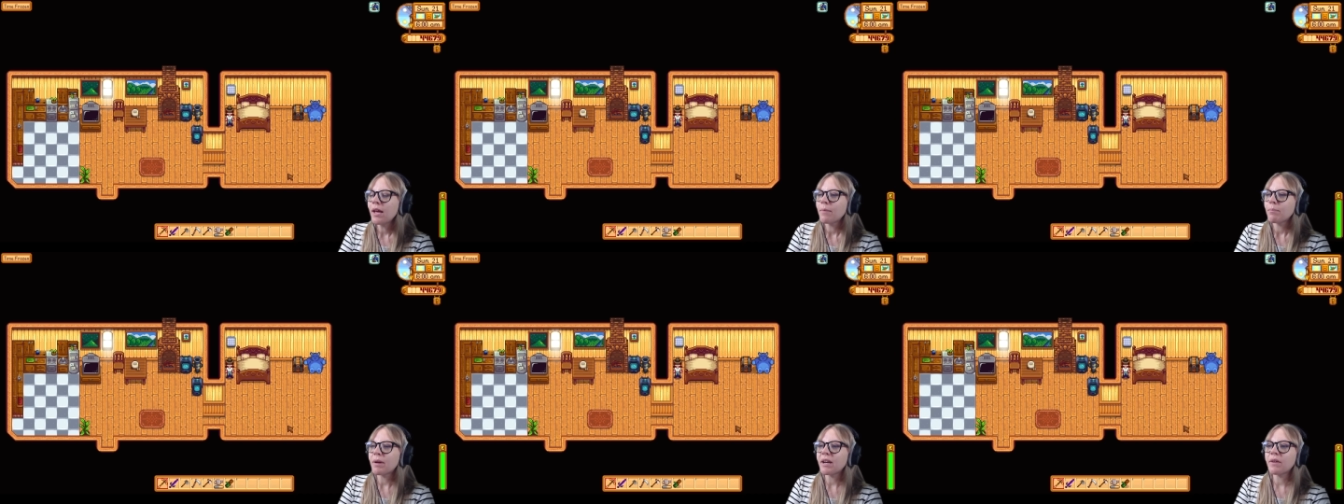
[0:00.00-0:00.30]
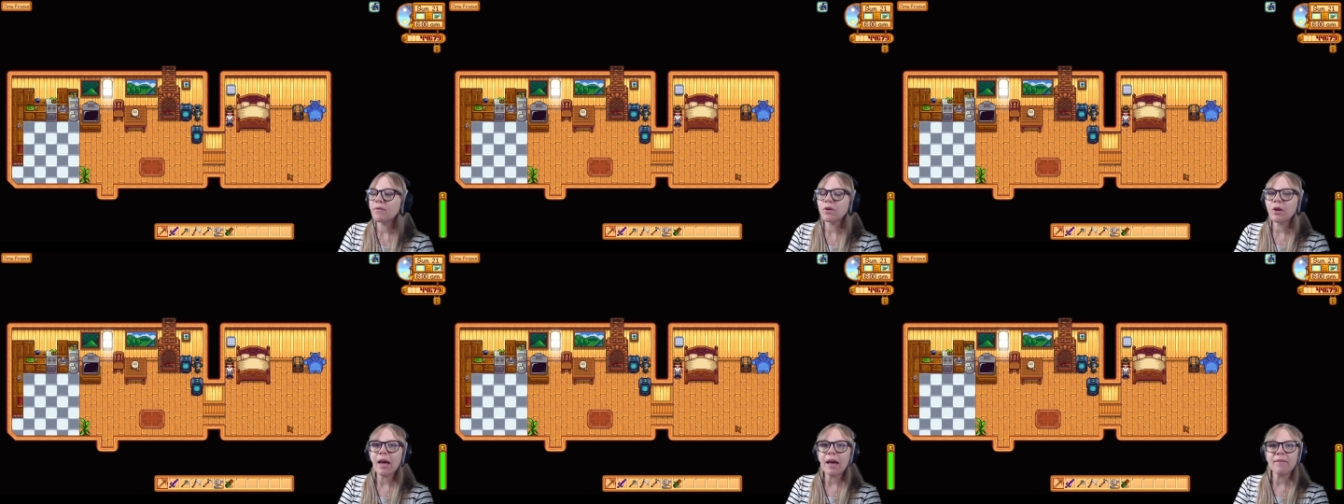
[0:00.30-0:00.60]
But
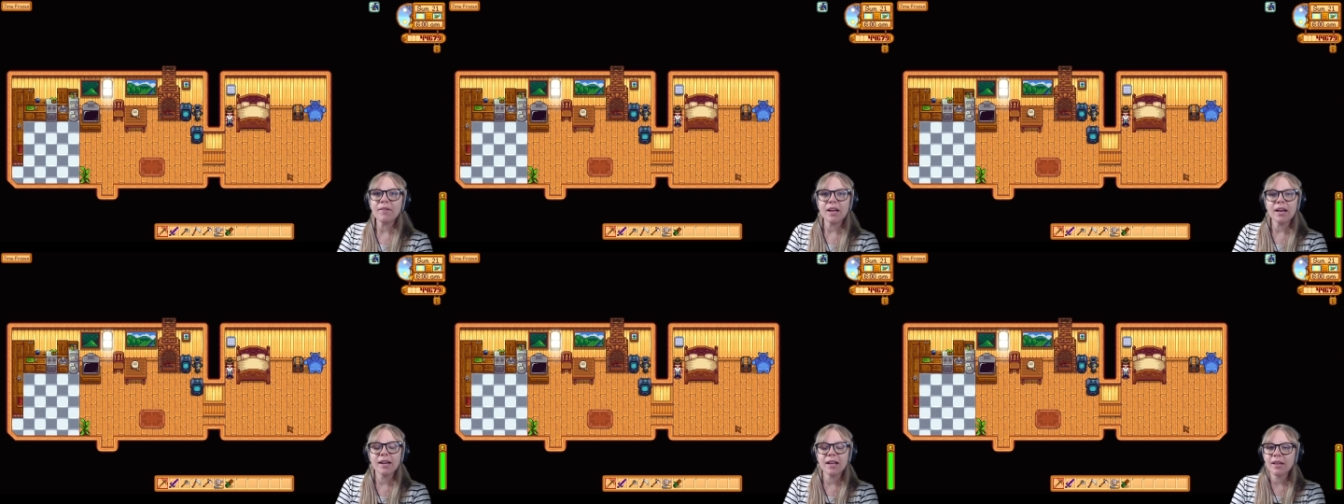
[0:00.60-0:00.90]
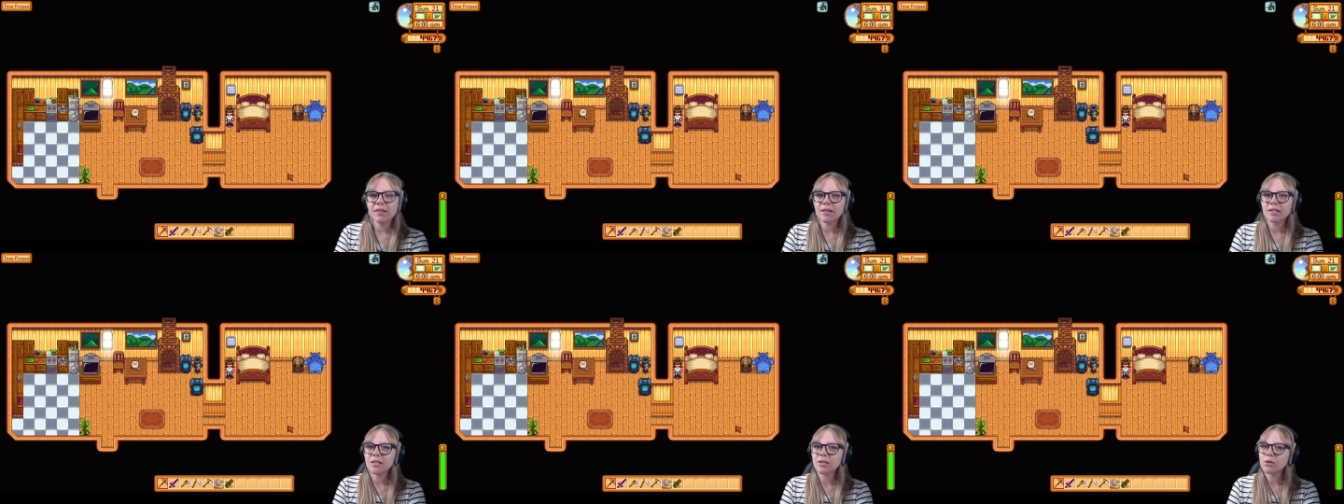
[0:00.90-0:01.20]
if you have any
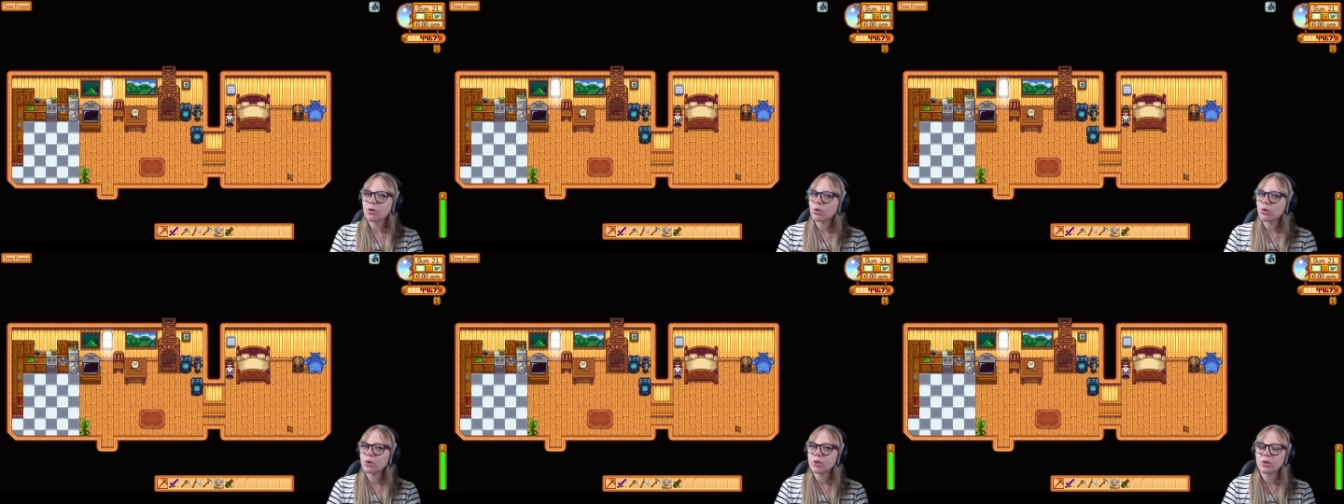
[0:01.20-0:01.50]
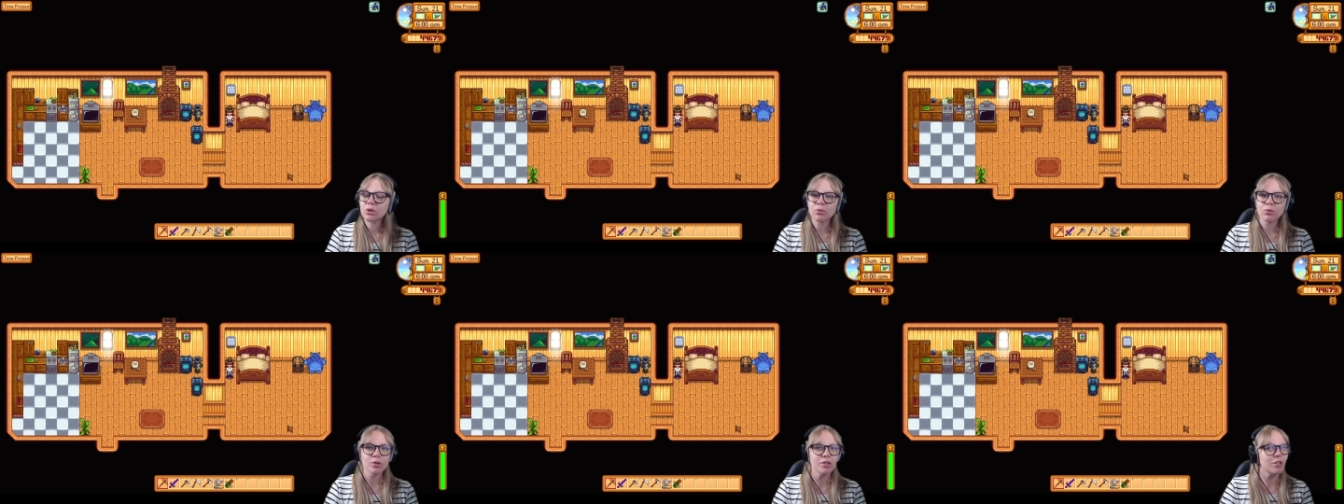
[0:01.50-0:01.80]
other
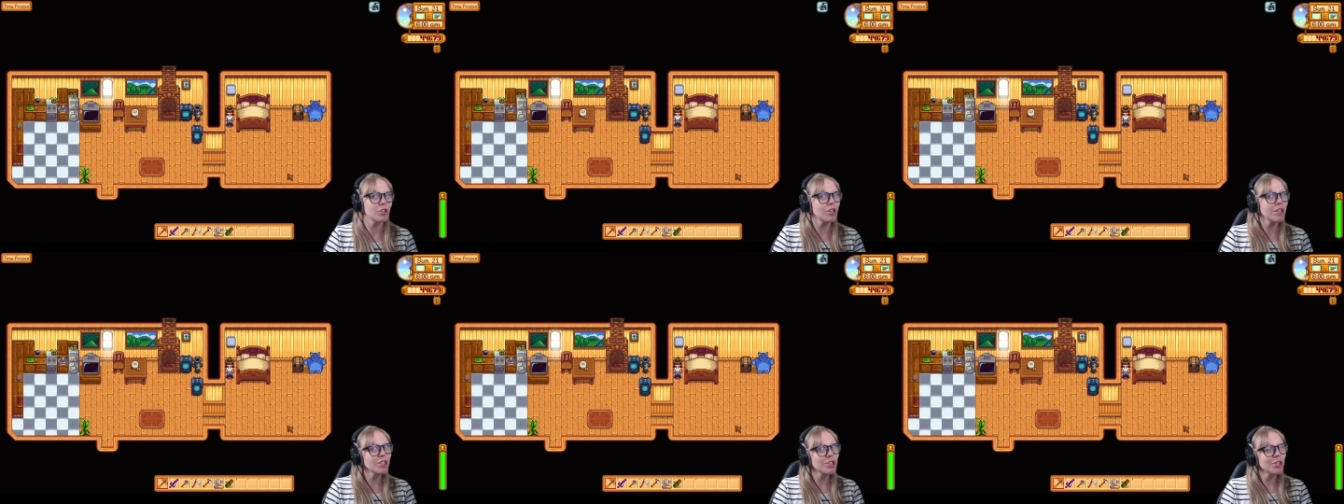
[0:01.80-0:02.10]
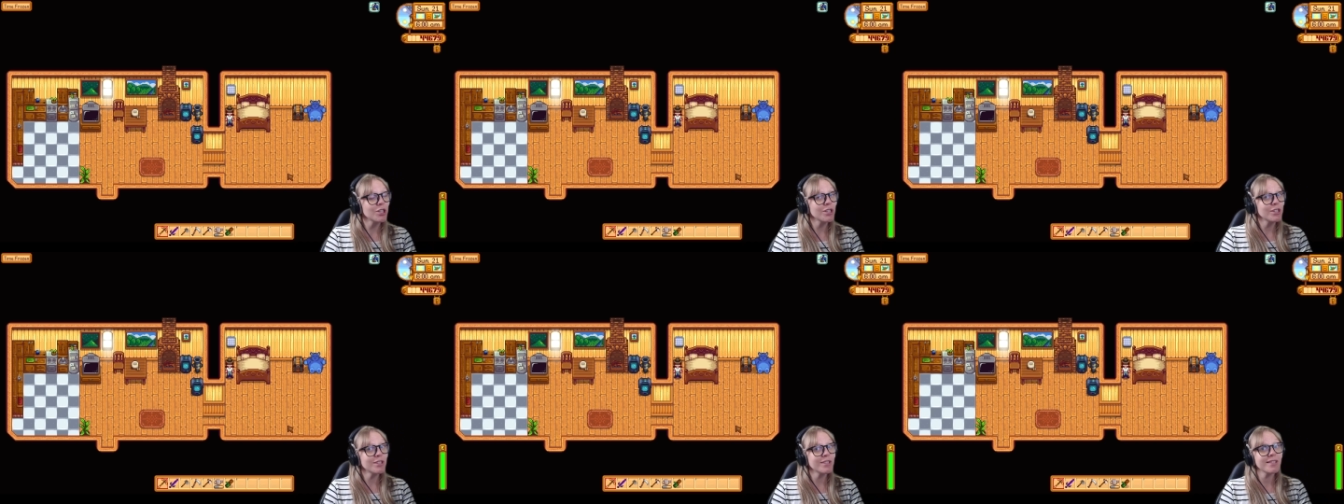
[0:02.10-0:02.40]
thoughts or
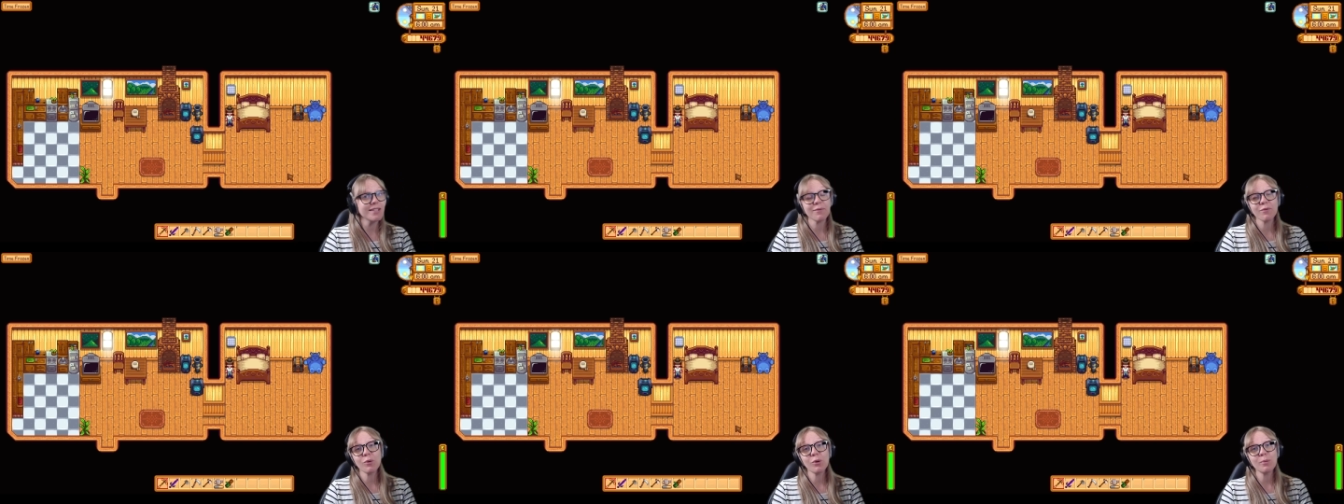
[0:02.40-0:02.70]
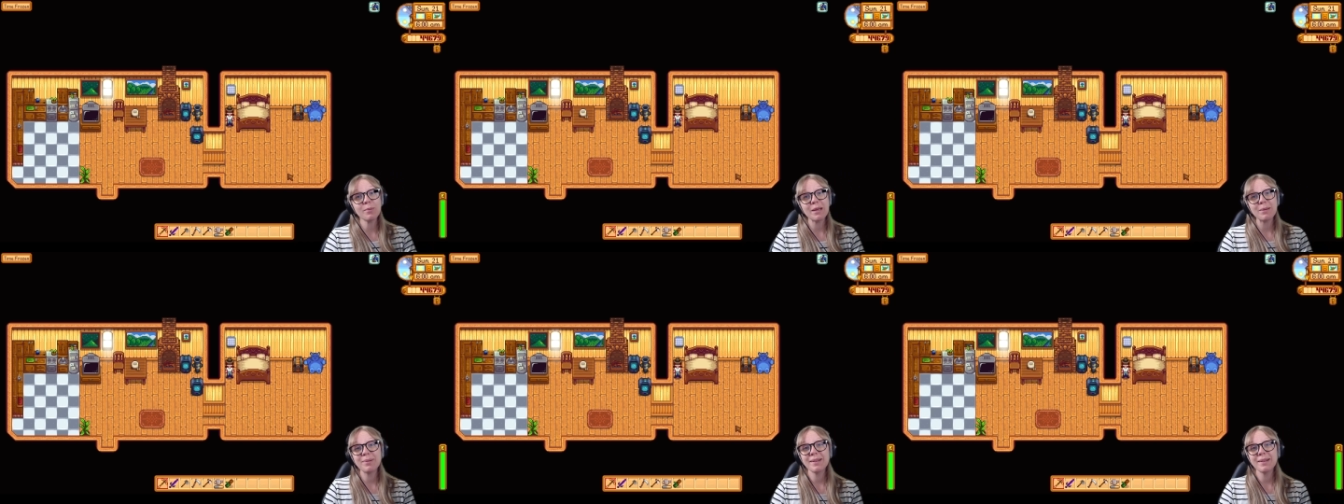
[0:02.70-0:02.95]
suggestions for me,